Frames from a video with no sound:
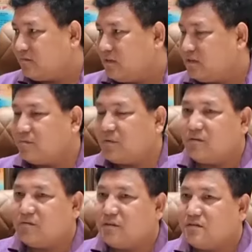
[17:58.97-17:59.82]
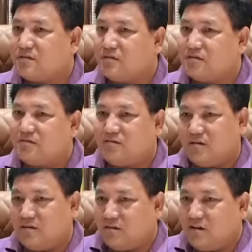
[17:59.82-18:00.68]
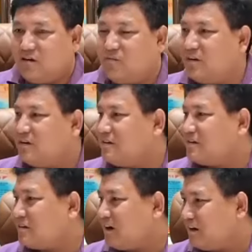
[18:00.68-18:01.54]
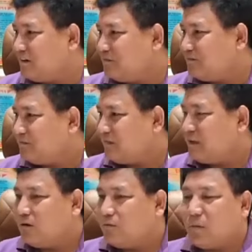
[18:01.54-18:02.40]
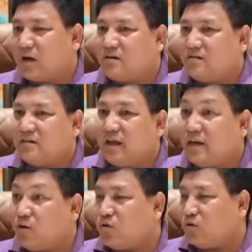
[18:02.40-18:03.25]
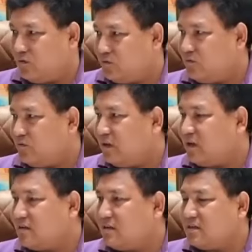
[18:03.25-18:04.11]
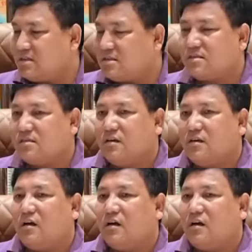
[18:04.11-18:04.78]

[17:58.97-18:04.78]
Sometimes it is, the limit is the sky. But they don't know whether it is,